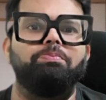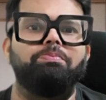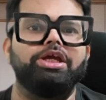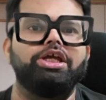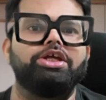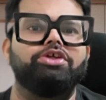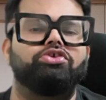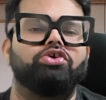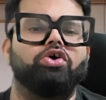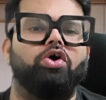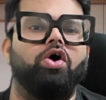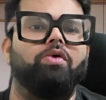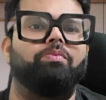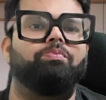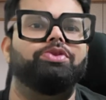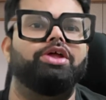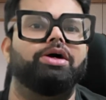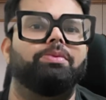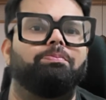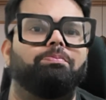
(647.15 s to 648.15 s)
piece
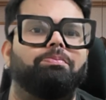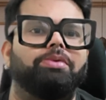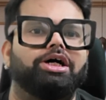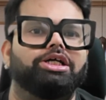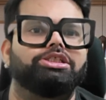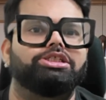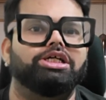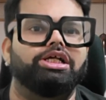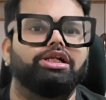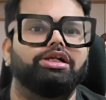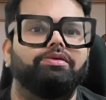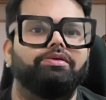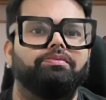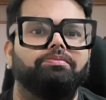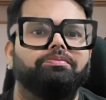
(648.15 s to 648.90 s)
of the puzzle.